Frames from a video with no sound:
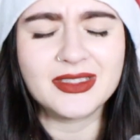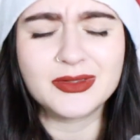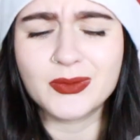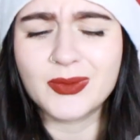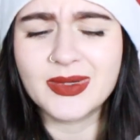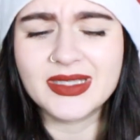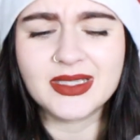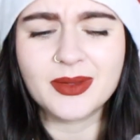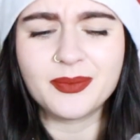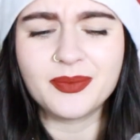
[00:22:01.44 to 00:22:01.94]
is
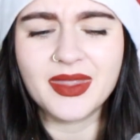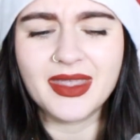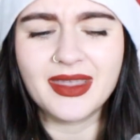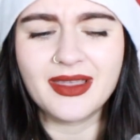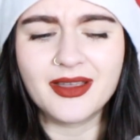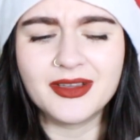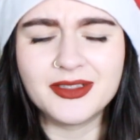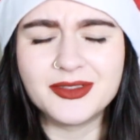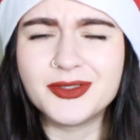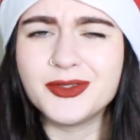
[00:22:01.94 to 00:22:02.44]
always something
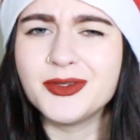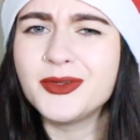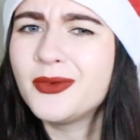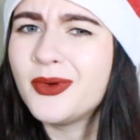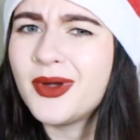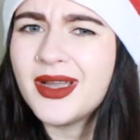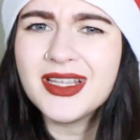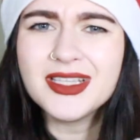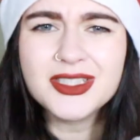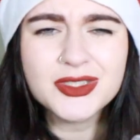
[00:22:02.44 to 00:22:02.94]
I do
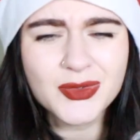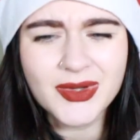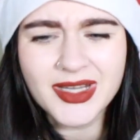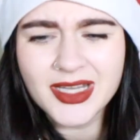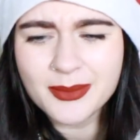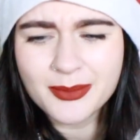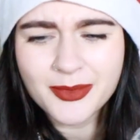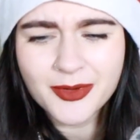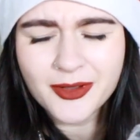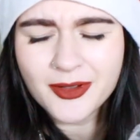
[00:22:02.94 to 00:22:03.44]
quite enjoy in
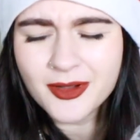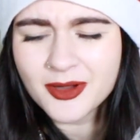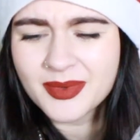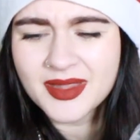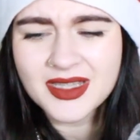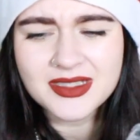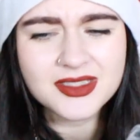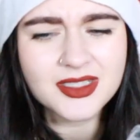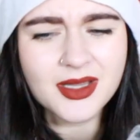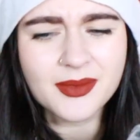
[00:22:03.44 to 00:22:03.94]
a book, but
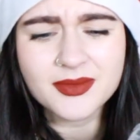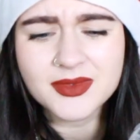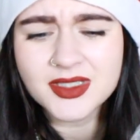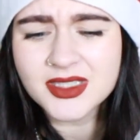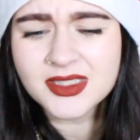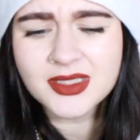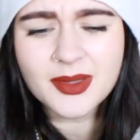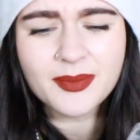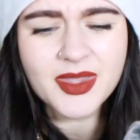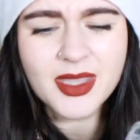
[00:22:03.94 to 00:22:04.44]
there's
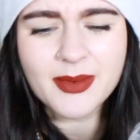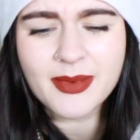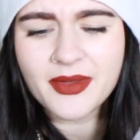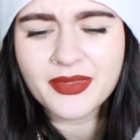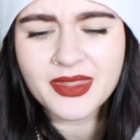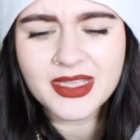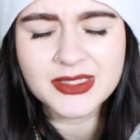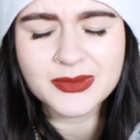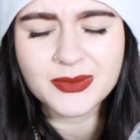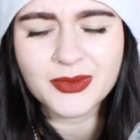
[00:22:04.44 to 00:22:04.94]
just something about
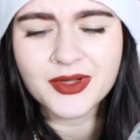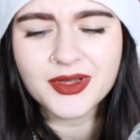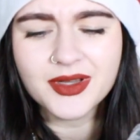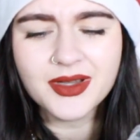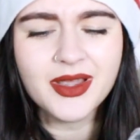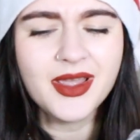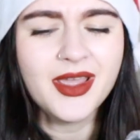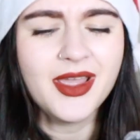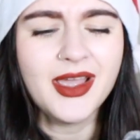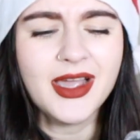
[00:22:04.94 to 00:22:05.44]
this one.
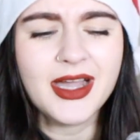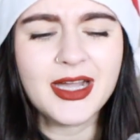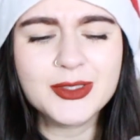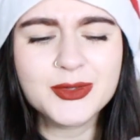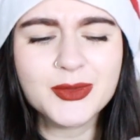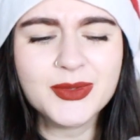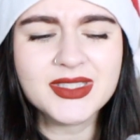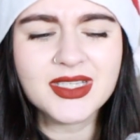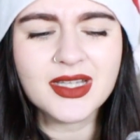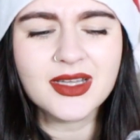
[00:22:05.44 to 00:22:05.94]
I was
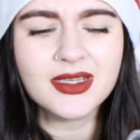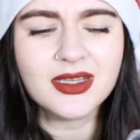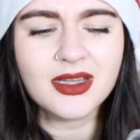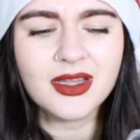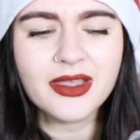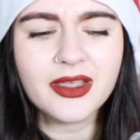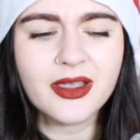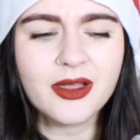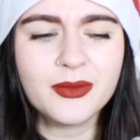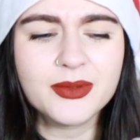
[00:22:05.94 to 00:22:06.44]
always kind of
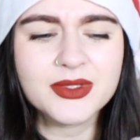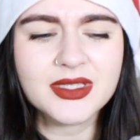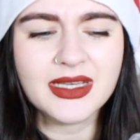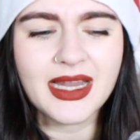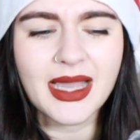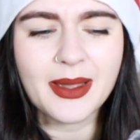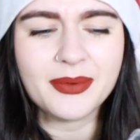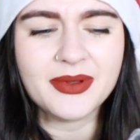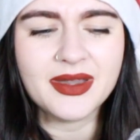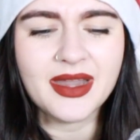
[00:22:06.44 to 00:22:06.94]
like, oh, what's going to
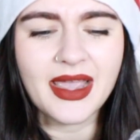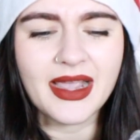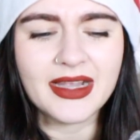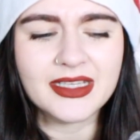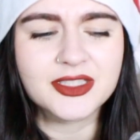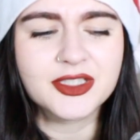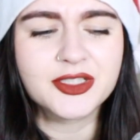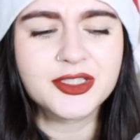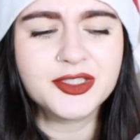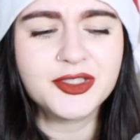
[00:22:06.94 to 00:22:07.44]
happen
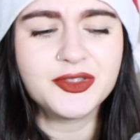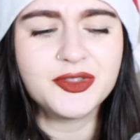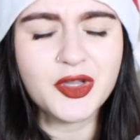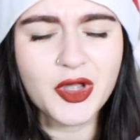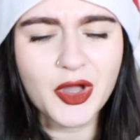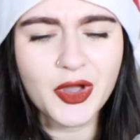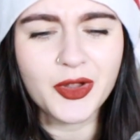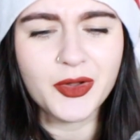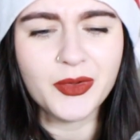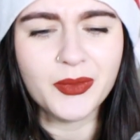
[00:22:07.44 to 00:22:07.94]
next? Because you
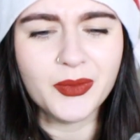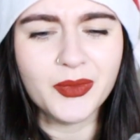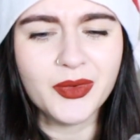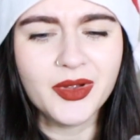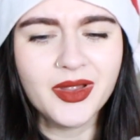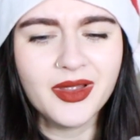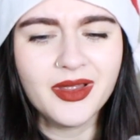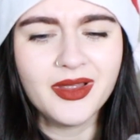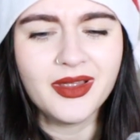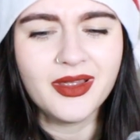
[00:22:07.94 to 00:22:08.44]
know
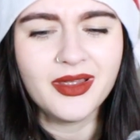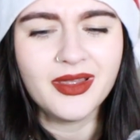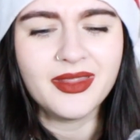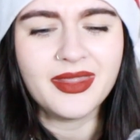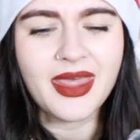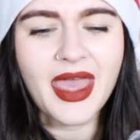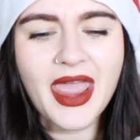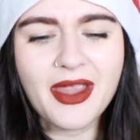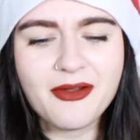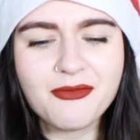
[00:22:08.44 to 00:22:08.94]

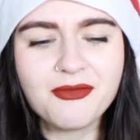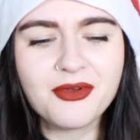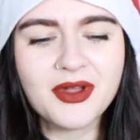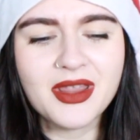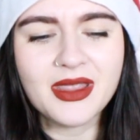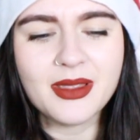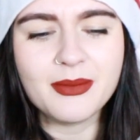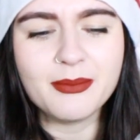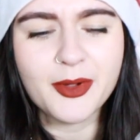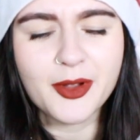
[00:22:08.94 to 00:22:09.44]
that
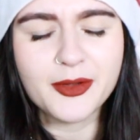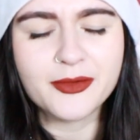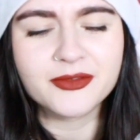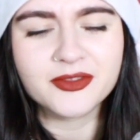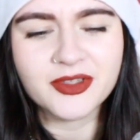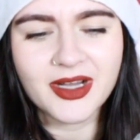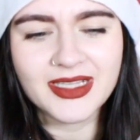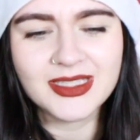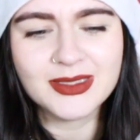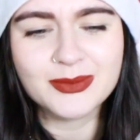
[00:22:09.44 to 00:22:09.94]
every mode of
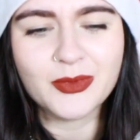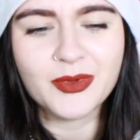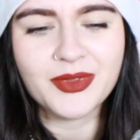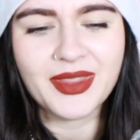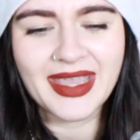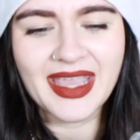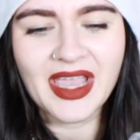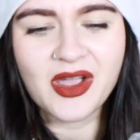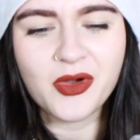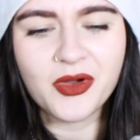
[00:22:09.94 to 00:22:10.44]
transport
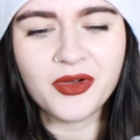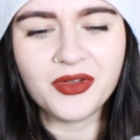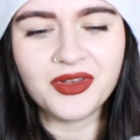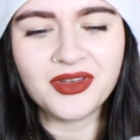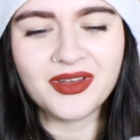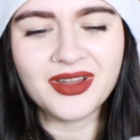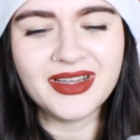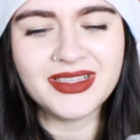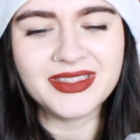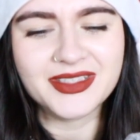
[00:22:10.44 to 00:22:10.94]
they get
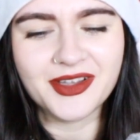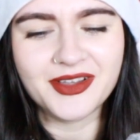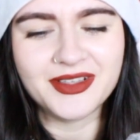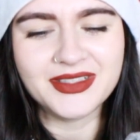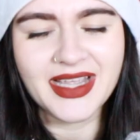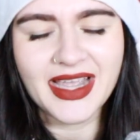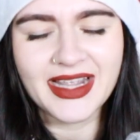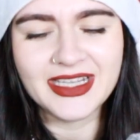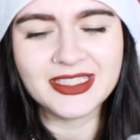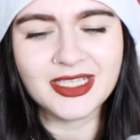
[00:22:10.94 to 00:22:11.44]
on is going
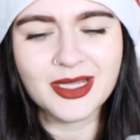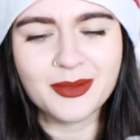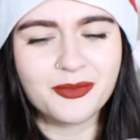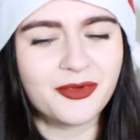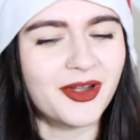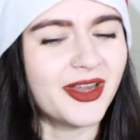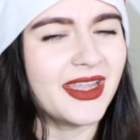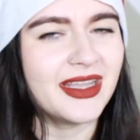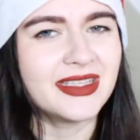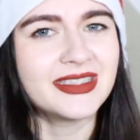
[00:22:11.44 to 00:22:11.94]
to end up
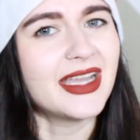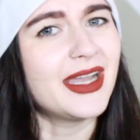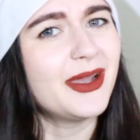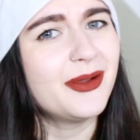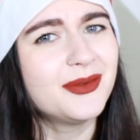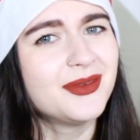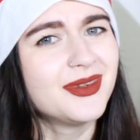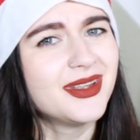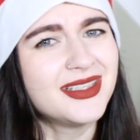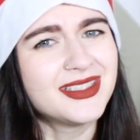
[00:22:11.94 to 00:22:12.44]
breaking
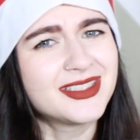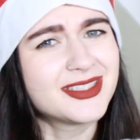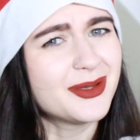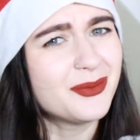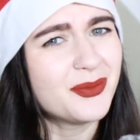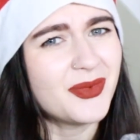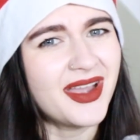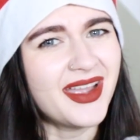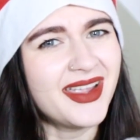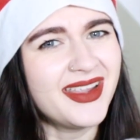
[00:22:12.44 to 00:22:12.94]
down in
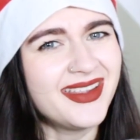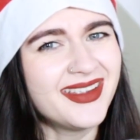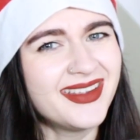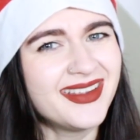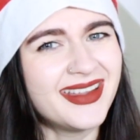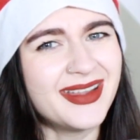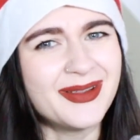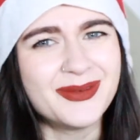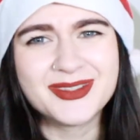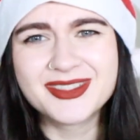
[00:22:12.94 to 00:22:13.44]
some way.
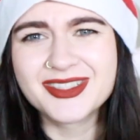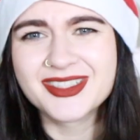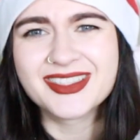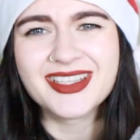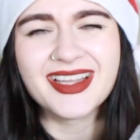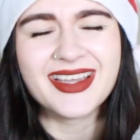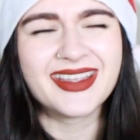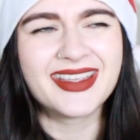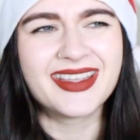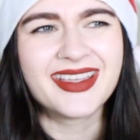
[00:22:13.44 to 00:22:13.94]
It was just
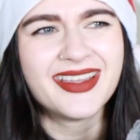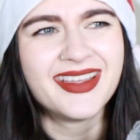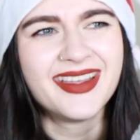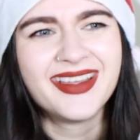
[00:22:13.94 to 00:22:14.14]
like,